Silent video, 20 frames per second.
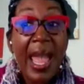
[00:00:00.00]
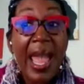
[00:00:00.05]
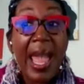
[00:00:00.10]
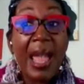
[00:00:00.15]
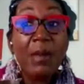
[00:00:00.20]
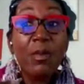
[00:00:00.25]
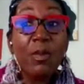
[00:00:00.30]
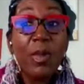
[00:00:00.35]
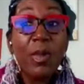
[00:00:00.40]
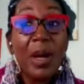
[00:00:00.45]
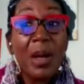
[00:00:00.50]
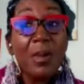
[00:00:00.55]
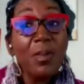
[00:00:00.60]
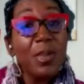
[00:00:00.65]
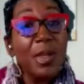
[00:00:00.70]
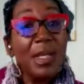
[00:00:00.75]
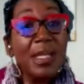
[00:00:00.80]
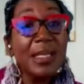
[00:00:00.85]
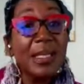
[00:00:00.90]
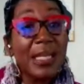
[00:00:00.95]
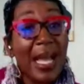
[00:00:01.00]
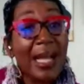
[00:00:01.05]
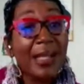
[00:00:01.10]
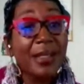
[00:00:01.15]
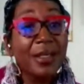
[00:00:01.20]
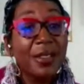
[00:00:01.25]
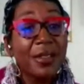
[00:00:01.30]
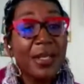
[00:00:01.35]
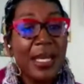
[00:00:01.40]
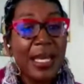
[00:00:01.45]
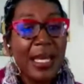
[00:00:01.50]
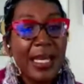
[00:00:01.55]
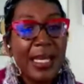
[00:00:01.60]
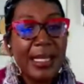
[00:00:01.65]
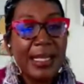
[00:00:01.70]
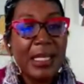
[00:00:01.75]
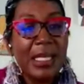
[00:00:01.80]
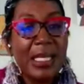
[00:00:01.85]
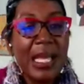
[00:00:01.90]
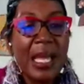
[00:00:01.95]
And what would Dr.
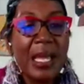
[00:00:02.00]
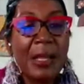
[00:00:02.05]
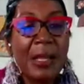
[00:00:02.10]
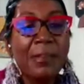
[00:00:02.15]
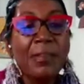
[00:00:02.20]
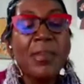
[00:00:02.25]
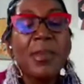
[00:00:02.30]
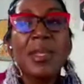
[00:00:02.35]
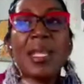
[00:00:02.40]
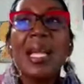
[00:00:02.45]
King say?